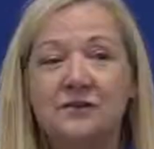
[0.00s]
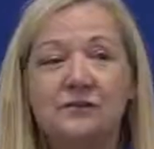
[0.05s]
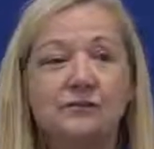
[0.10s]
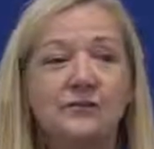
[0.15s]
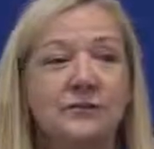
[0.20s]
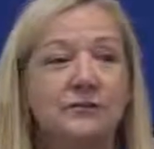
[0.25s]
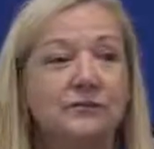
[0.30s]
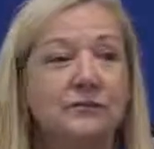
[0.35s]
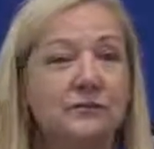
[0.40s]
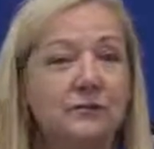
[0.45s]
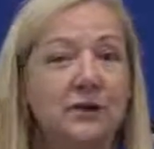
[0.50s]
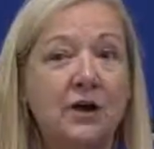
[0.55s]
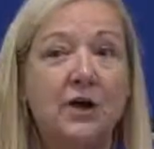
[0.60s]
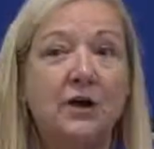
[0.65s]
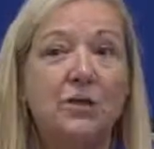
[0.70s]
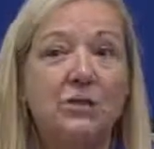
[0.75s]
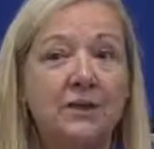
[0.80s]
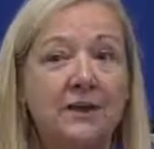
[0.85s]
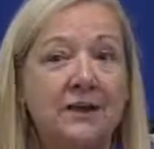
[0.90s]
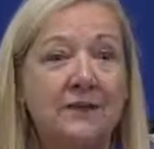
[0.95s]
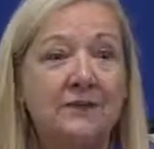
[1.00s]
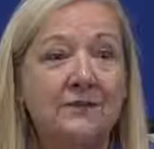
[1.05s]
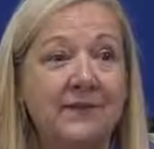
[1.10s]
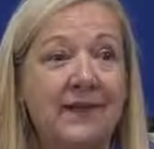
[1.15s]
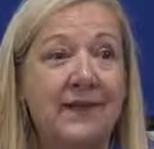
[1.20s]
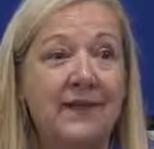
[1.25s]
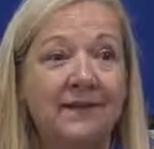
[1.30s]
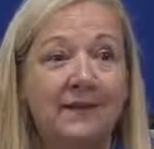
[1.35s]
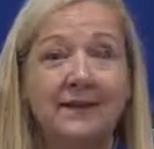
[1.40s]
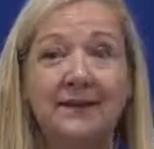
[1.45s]
So don't give
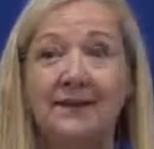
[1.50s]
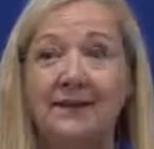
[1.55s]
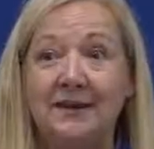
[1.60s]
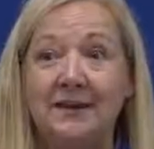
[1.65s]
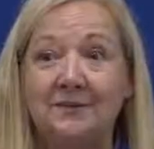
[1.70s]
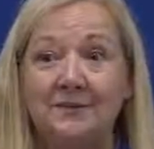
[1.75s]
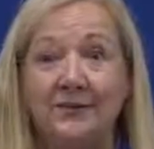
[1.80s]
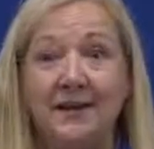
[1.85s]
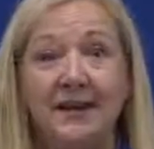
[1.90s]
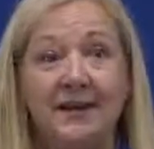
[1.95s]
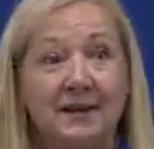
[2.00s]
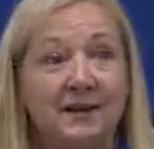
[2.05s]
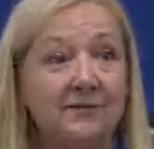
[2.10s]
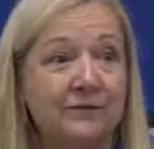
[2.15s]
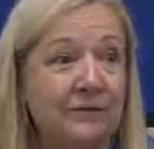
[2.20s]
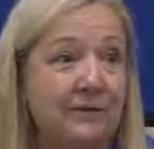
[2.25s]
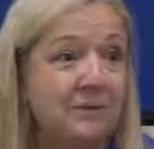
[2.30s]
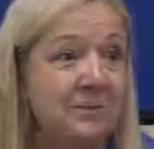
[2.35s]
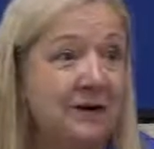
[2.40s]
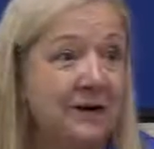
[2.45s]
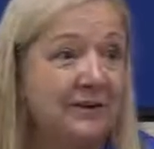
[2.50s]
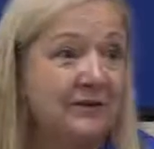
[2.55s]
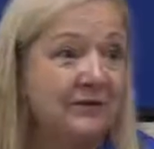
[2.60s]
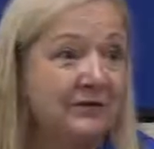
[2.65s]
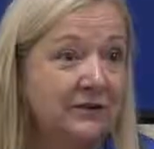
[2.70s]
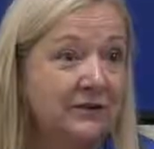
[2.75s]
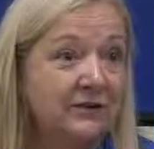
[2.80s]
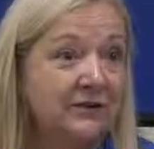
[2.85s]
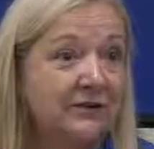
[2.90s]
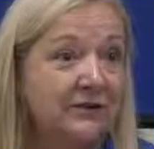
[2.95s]
out any of that
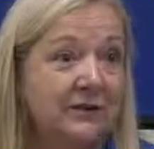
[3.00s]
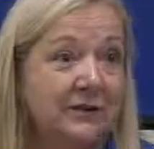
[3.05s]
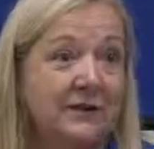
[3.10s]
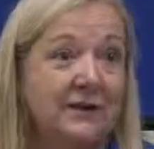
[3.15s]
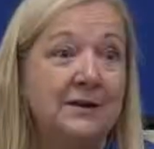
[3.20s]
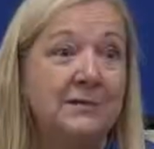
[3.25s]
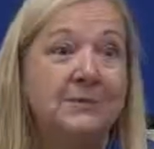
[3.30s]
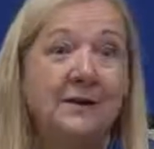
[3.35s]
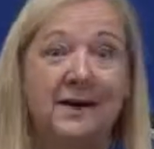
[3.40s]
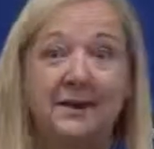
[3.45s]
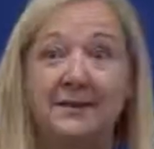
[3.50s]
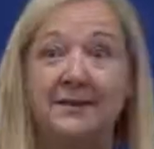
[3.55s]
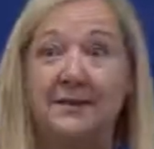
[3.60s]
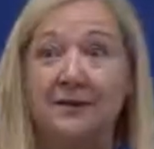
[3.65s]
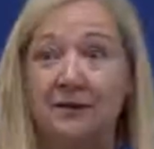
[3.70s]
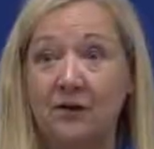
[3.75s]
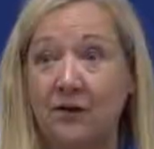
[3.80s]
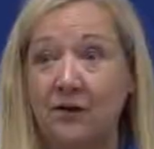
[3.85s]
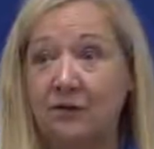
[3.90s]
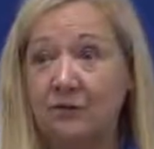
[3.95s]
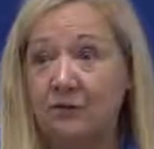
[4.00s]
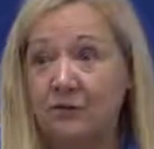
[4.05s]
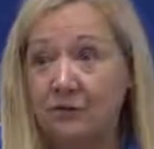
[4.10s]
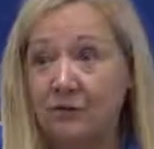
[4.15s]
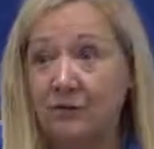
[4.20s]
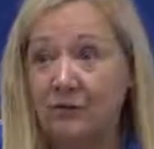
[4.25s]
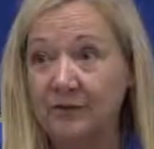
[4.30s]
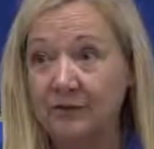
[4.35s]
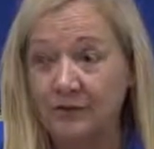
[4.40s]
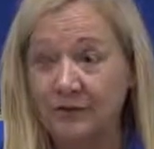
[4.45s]
information to anybody that calls
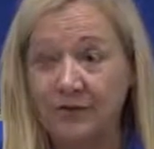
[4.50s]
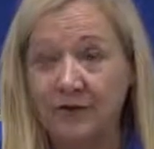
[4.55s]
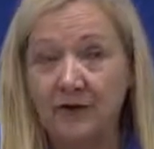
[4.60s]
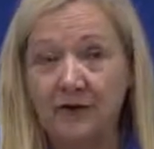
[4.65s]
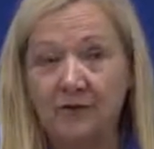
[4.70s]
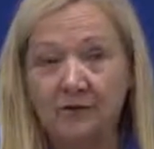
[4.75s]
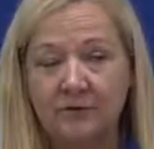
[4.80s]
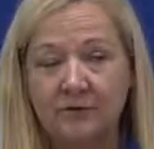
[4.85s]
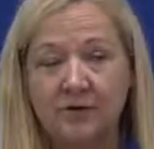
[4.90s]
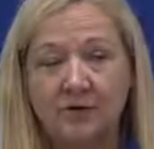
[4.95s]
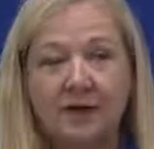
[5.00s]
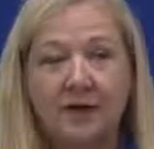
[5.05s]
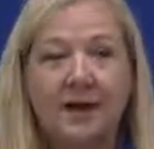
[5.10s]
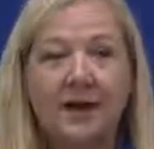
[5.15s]
you on the phone.